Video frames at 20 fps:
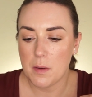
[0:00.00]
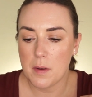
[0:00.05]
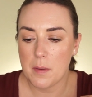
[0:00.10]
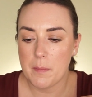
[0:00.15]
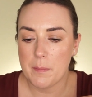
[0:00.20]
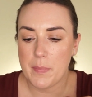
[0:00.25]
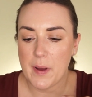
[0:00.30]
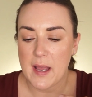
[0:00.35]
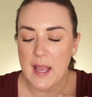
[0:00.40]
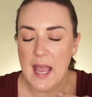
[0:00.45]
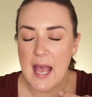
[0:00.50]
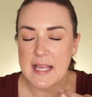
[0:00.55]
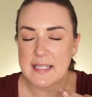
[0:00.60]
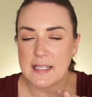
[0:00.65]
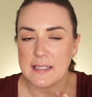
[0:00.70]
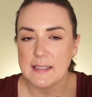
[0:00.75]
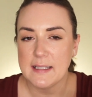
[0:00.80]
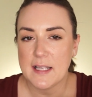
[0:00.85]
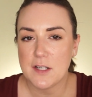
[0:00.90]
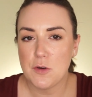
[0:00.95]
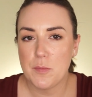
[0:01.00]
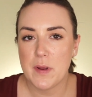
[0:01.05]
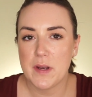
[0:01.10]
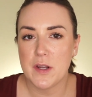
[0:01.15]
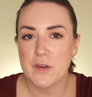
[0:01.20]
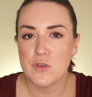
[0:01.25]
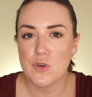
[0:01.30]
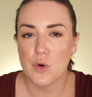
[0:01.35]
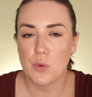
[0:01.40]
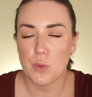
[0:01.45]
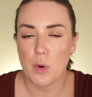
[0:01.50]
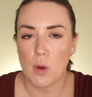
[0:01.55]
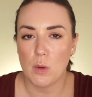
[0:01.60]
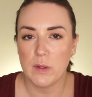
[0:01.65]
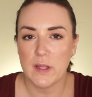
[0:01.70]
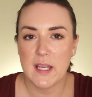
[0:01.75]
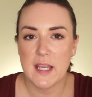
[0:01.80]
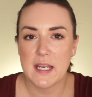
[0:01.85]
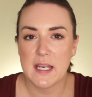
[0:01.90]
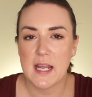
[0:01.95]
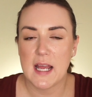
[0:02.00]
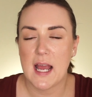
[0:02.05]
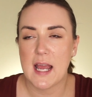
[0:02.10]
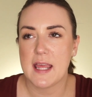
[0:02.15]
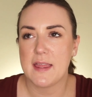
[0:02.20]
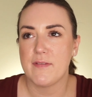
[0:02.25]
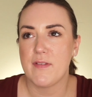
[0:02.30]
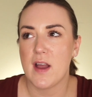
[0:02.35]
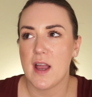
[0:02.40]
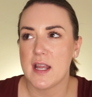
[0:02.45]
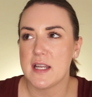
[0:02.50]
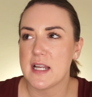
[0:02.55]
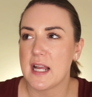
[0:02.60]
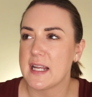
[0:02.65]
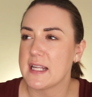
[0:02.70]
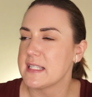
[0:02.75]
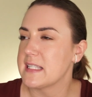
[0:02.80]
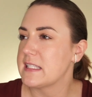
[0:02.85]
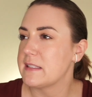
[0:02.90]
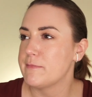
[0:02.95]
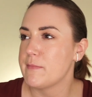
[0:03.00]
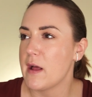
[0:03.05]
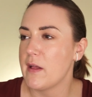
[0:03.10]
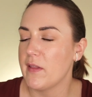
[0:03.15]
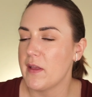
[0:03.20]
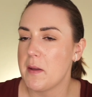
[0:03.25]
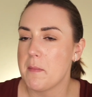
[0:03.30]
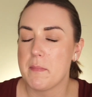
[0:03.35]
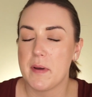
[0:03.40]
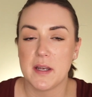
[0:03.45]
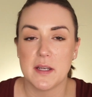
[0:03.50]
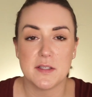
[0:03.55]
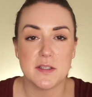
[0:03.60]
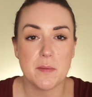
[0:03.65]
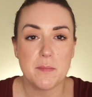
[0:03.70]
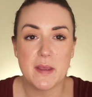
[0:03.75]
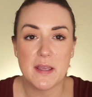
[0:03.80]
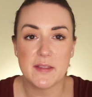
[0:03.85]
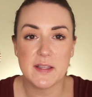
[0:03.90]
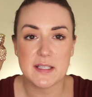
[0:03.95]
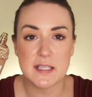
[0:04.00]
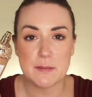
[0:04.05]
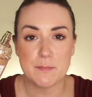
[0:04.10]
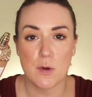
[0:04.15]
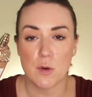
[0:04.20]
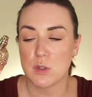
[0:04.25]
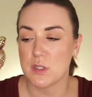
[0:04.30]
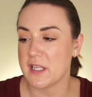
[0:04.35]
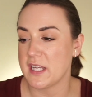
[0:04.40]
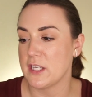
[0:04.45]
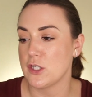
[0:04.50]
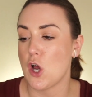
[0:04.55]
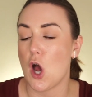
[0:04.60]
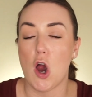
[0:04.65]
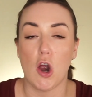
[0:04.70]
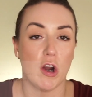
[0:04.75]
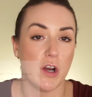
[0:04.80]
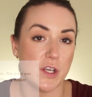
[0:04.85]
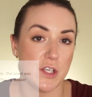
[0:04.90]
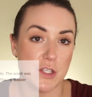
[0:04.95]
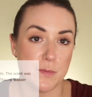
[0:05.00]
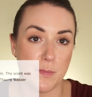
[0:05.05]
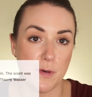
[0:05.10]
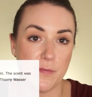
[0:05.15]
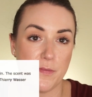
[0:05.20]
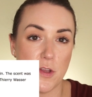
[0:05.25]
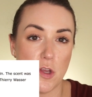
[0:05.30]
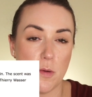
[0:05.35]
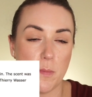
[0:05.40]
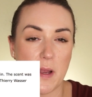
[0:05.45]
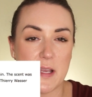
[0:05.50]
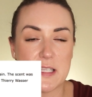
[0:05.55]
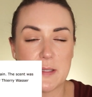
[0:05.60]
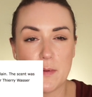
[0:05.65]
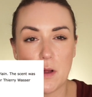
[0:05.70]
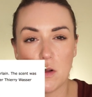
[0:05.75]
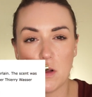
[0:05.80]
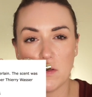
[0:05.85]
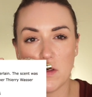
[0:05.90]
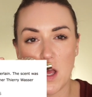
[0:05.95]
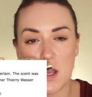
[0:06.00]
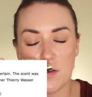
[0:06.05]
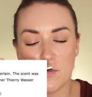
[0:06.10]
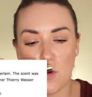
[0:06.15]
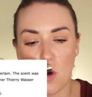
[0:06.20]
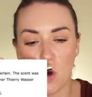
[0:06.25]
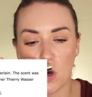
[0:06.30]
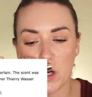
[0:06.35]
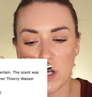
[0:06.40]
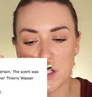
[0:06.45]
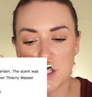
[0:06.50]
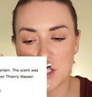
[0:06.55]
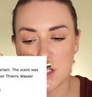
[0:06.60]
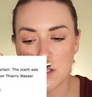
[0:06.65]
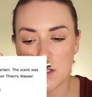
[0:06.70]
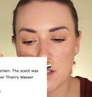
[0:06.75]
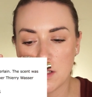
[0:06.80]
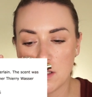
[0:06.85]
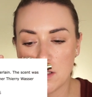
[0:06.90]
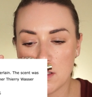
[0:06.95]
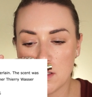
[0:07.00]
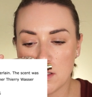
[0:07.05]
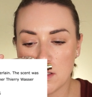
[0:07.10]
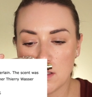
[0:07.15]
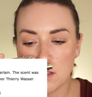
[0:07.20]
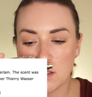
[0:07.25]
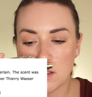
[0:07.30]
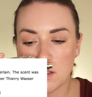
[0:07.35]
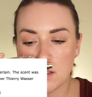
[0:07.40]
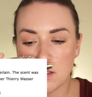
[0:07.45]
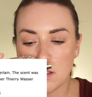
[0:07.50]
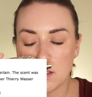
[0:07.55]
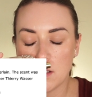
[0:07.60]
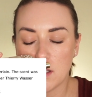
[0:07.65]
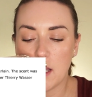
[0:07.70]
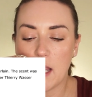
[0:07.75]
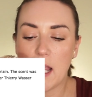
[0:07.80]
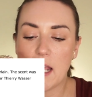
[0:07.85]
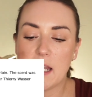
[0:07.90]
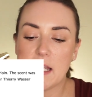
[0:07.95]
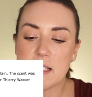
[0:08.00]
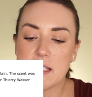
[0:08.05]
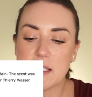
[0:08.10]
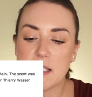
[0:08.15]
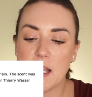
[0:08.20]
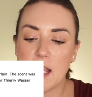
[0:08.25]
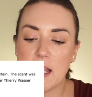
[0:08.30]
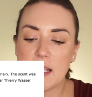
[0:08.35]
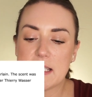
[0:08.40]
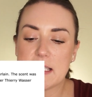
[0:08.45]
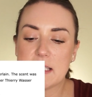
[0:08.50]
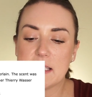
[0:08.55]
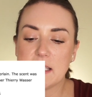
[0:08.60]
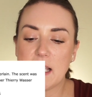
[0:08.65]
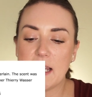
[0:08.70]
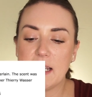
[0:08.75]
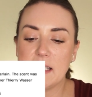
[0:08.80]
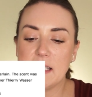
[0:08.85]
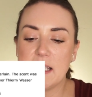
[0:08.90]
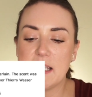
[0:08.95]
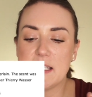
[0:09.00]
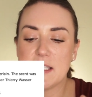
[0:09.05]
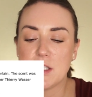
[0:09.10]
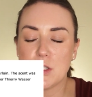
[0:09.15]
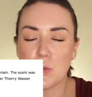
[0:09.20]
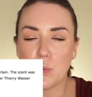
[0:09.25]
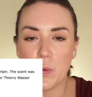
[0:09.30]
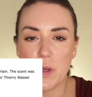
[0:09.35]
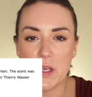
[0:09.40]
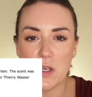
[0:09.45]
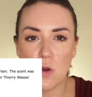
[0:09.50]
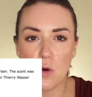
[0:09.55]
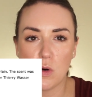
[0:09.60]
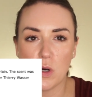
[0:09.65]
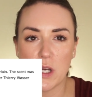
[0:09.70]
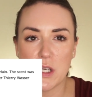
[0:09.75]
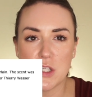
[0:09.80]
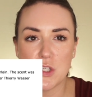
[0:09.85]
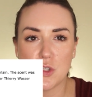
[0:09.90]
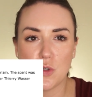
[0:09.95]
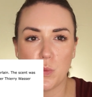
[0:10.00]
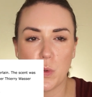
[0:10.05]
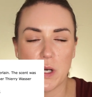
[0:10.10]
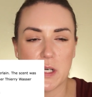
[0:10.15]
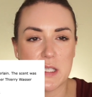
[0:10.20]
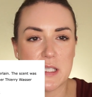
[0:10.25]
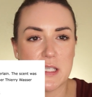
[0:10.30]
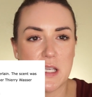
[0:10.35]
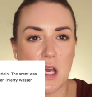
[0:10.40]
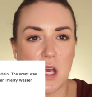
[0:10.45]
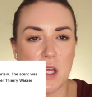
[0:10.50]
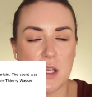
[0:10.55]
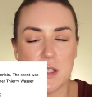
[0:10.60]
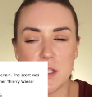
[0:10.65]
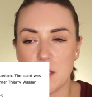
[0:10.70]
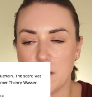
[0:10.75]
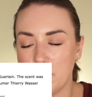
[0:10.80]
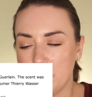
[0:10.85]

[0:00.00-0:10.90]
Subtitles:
but it has a little bit of Nerolia in it. I find I can smell it, but to me this is mostly an orange perfume. I smell a lot of orange, and it's a slightly sweet orange to where it's not